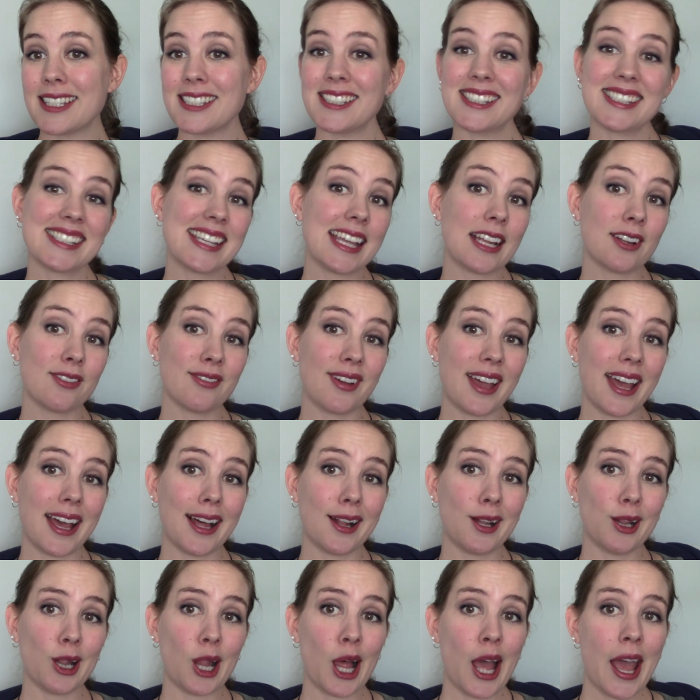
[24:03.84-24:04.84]
Skin
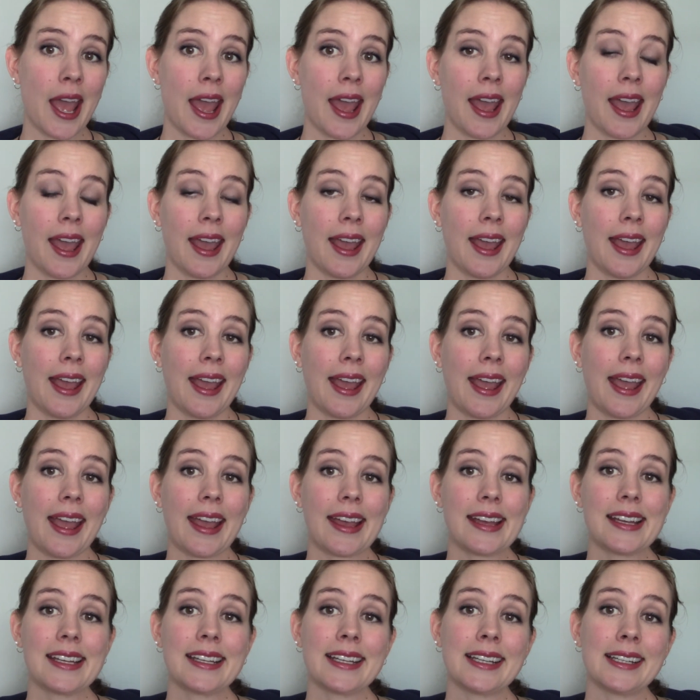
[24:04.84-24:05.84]
Veil.
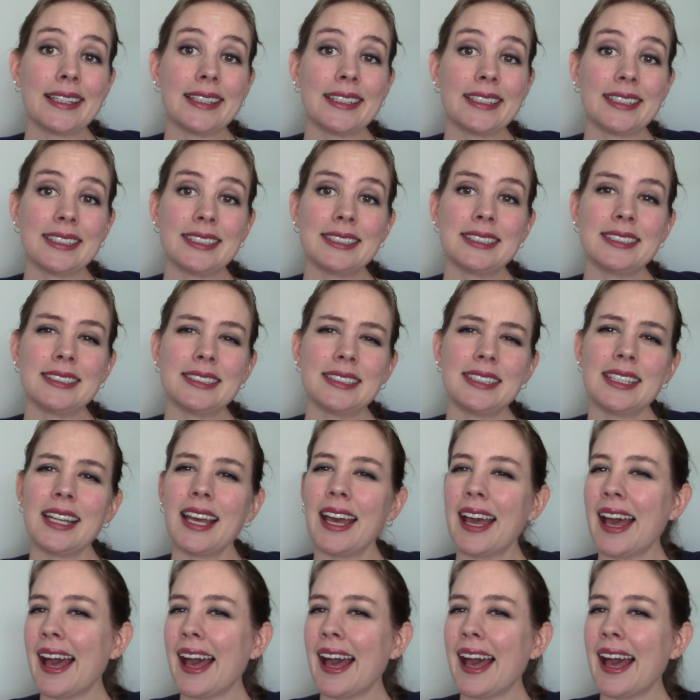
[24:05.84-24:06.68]
And